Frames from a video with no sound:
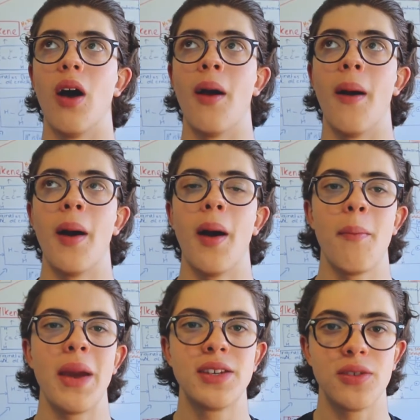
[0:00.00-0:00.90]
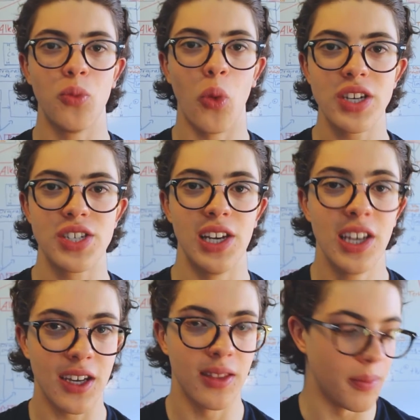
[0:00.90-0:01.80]
I'm made to want to
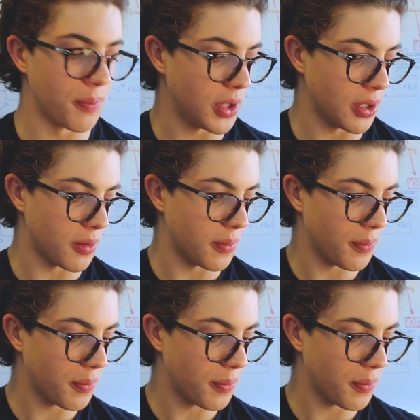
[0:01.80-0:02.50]
look at them, you know,